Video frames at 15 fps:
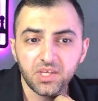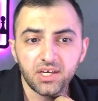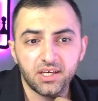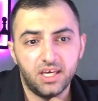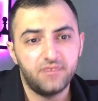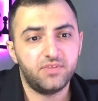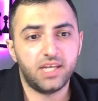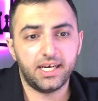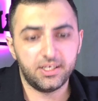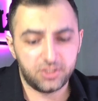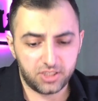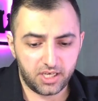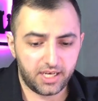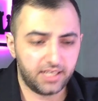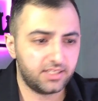If knight
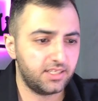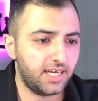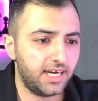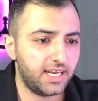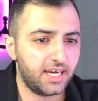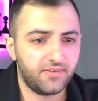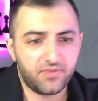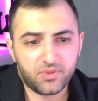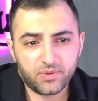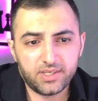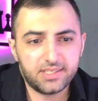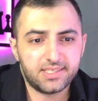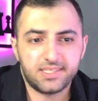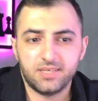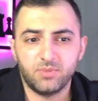g8, knight f3,
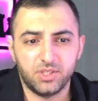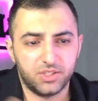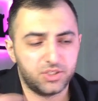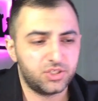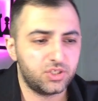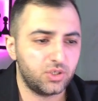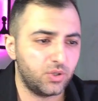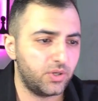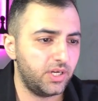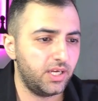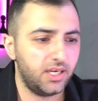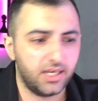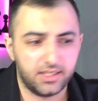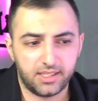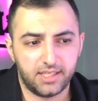similar story,
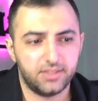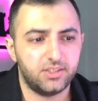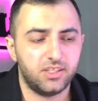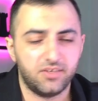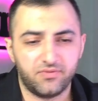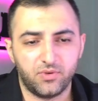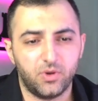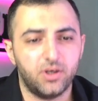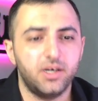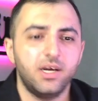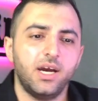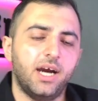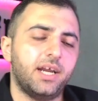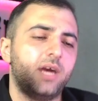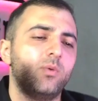and then d4.
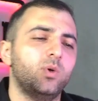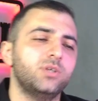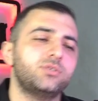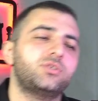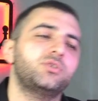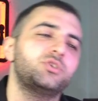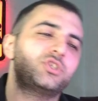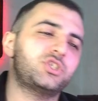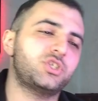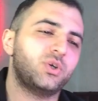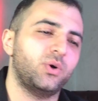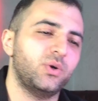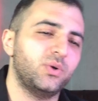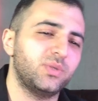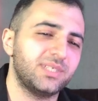And I want to show
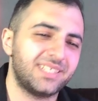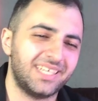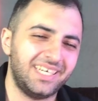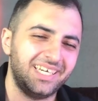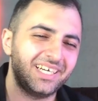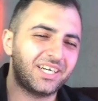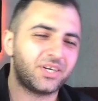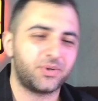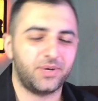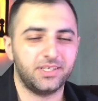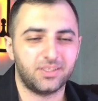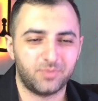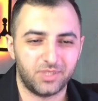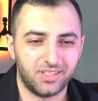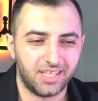you this
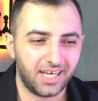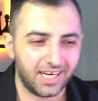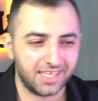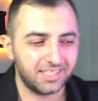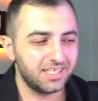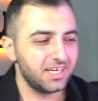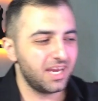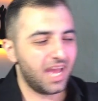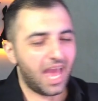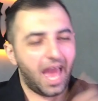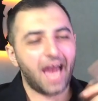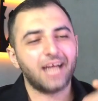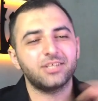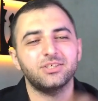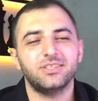incredible line.
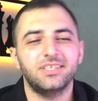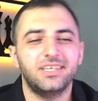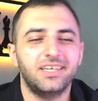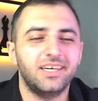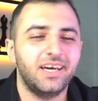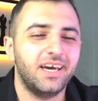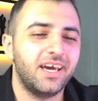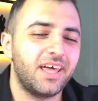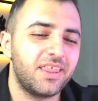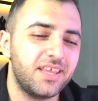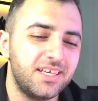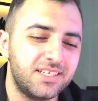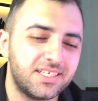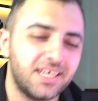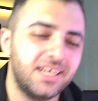Actually,
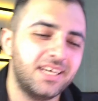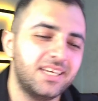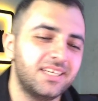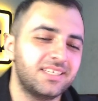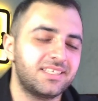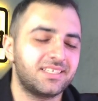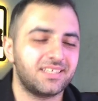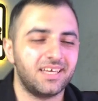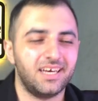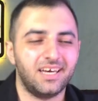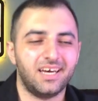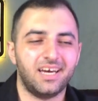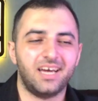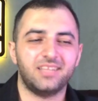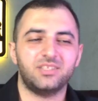this
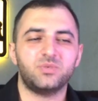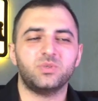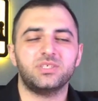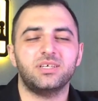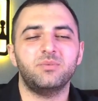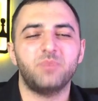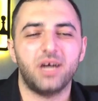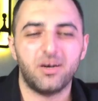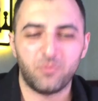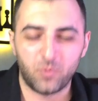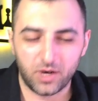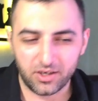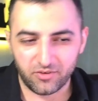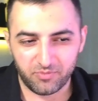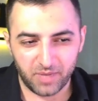was done by one
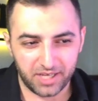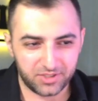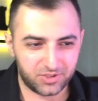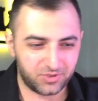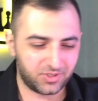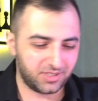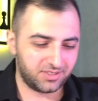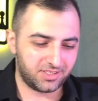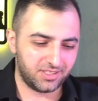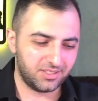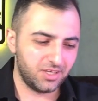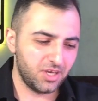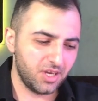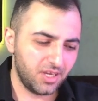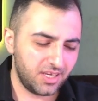of my students, and
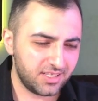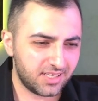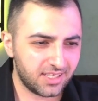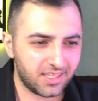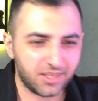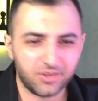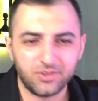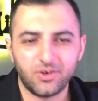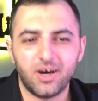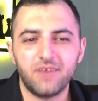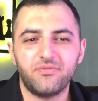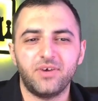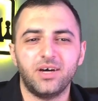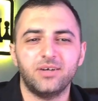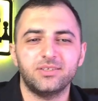he said, like, I
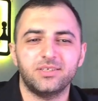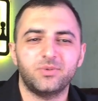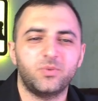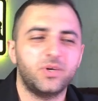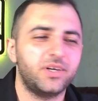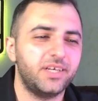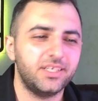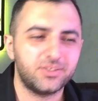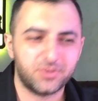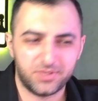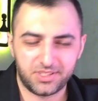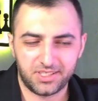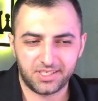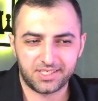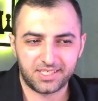found a very
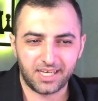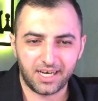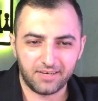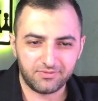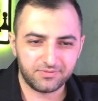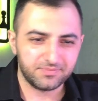interesting stuff